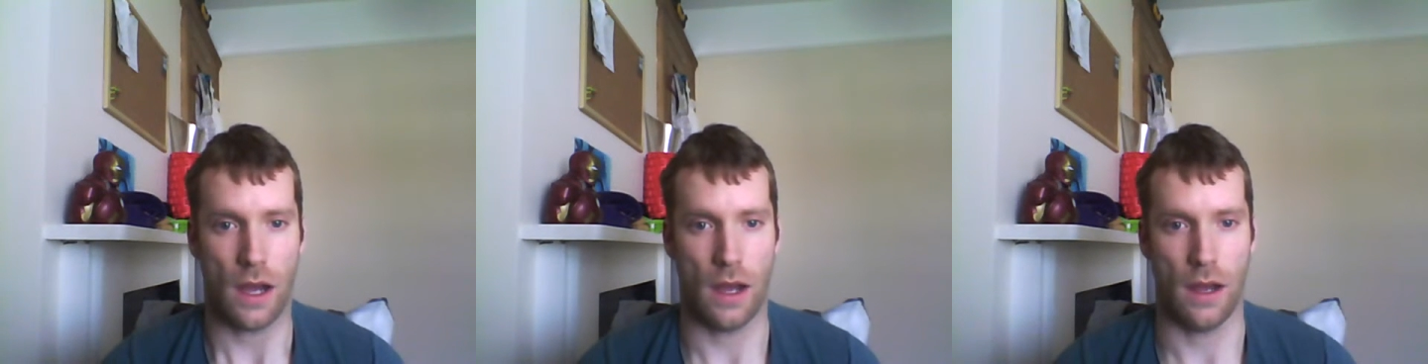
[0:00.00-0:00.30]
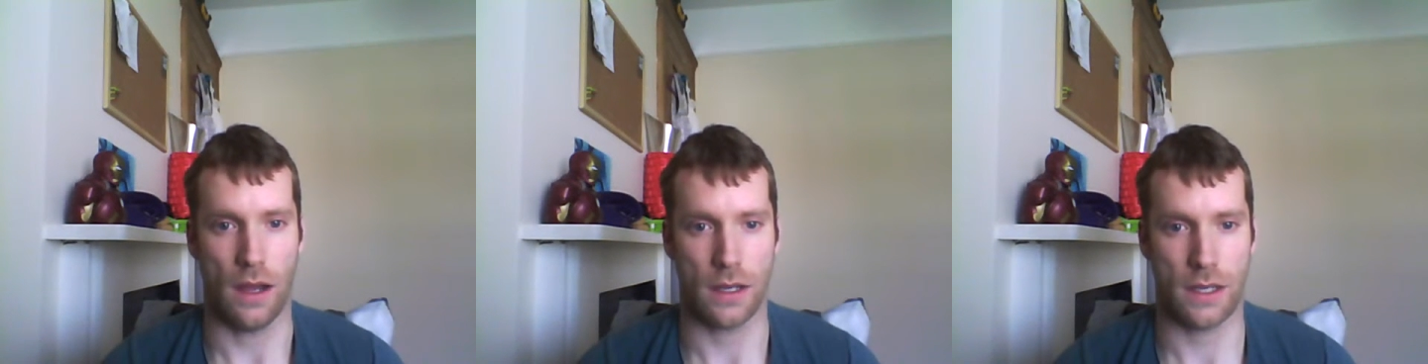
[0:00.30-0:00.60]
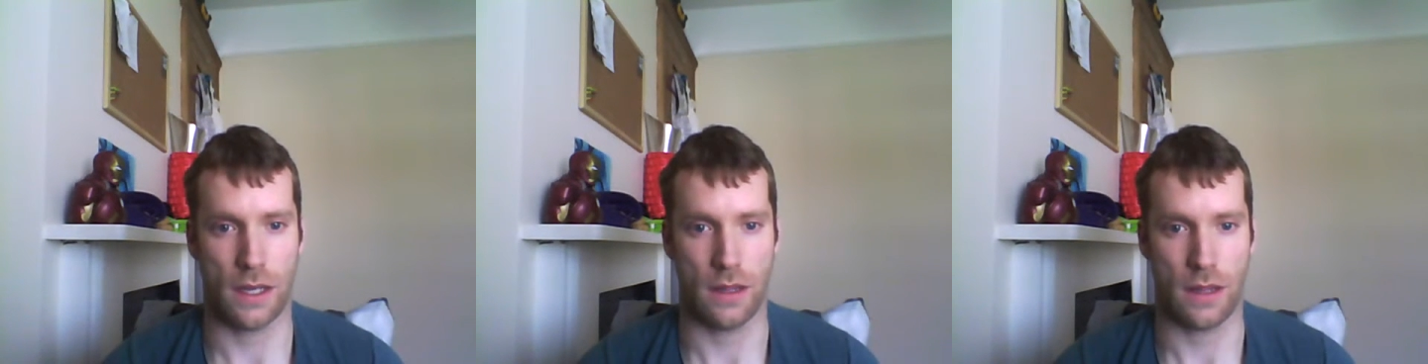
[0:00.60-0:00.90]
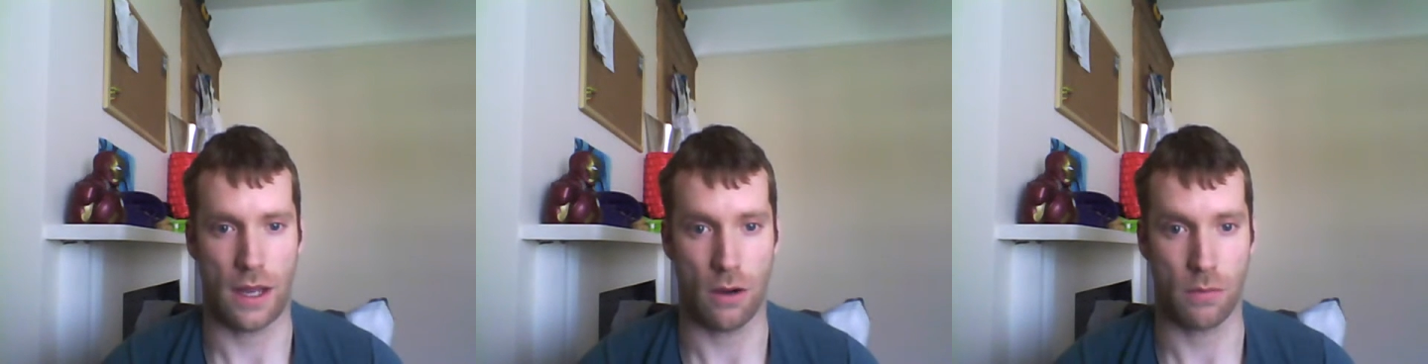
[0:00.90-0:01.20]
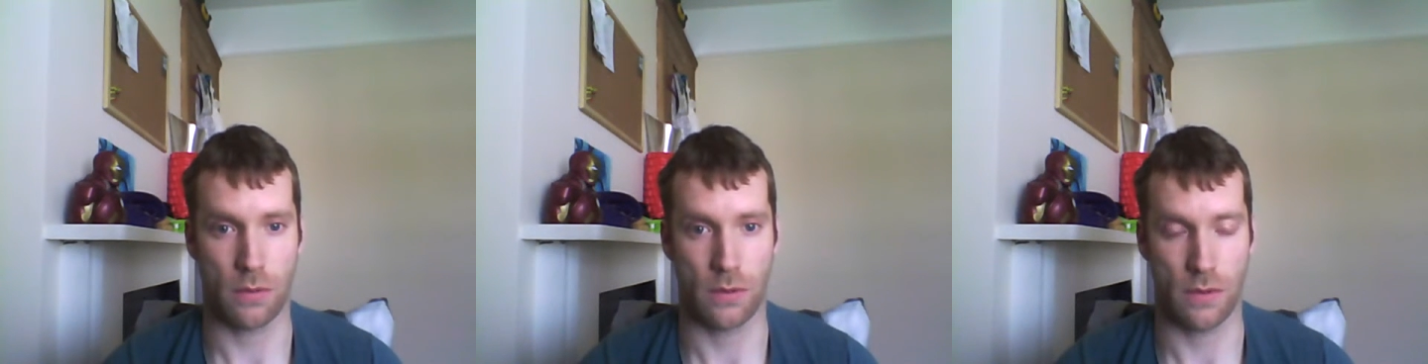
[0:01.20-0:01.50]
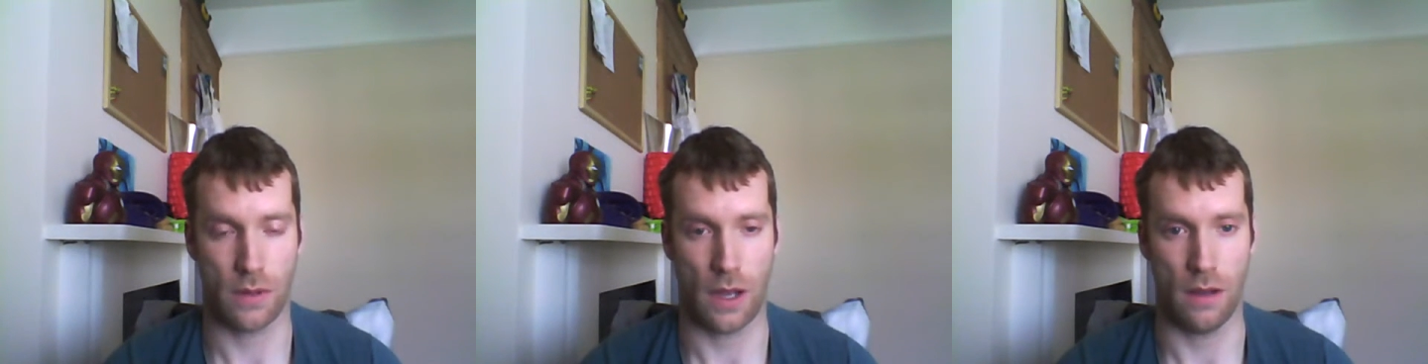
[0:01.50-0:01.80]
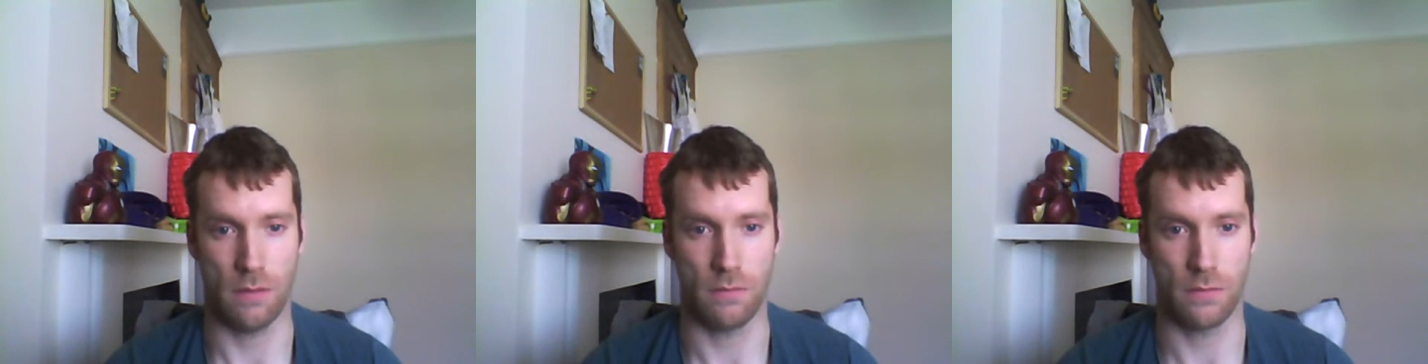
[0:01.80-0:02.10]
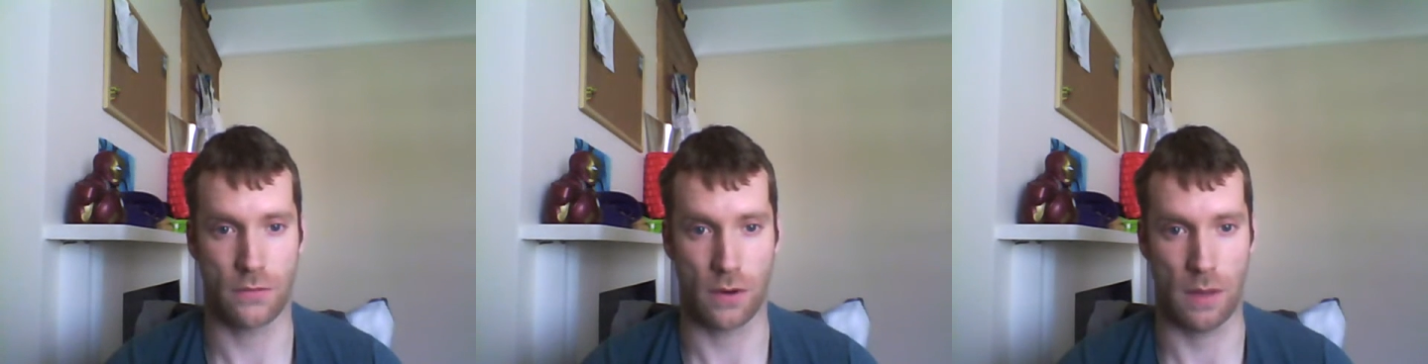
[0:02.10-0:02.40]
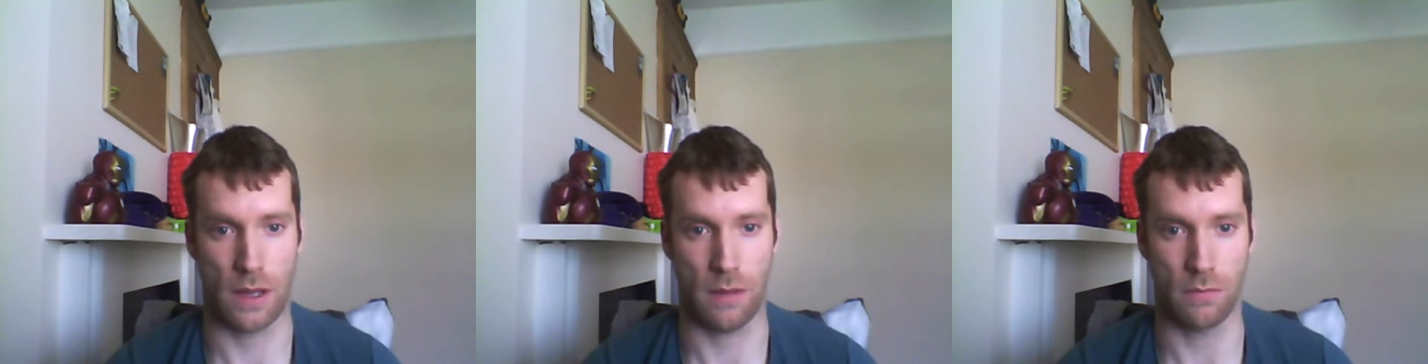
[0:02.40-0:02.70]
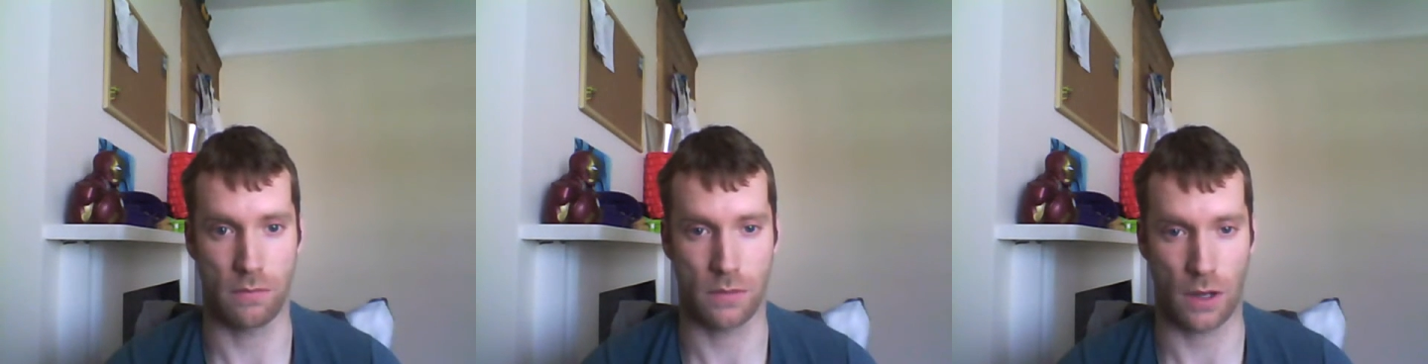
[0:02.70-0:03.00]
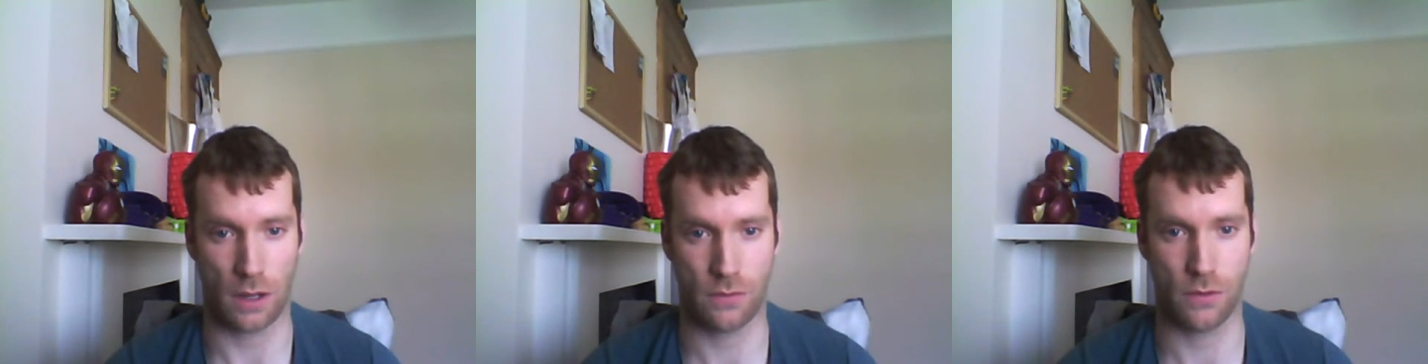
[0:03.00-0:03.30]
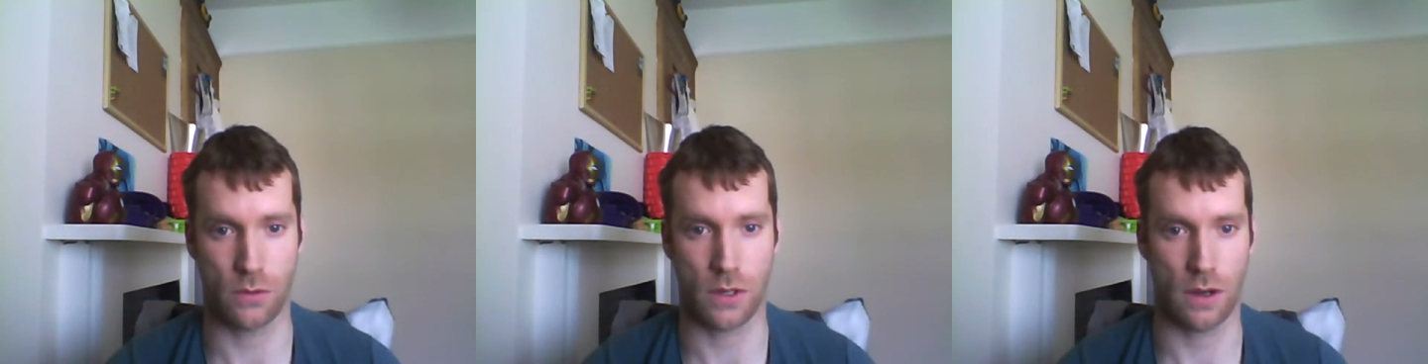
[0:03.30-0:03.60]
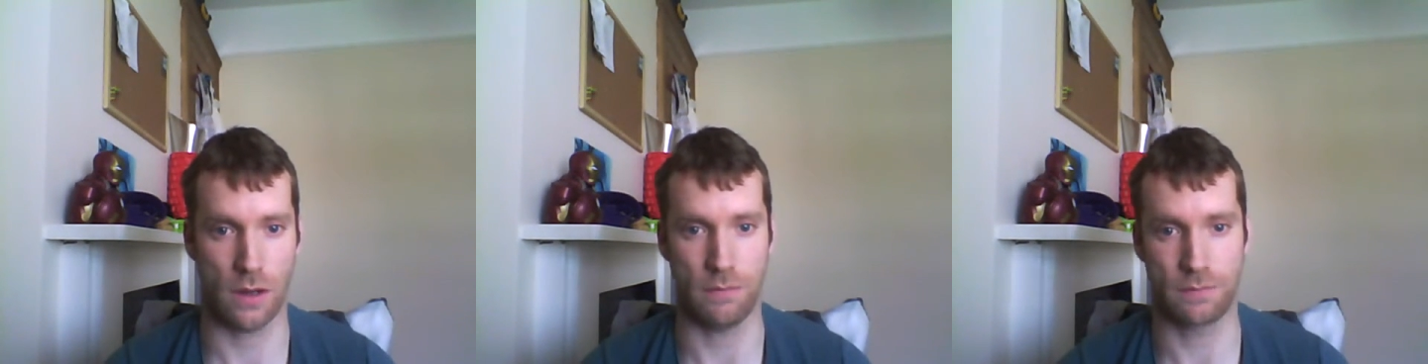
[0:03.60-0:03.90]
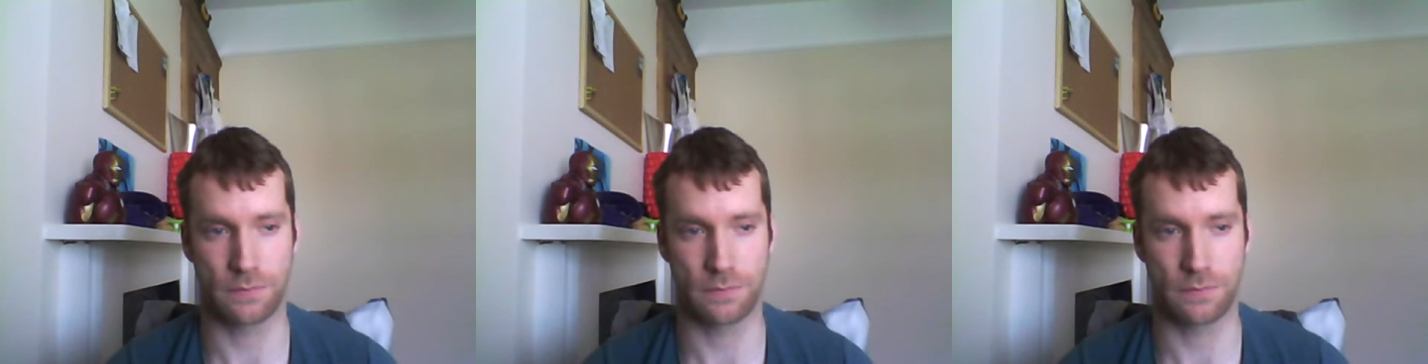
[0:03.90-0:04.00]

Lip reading: know, get the help from him like full time,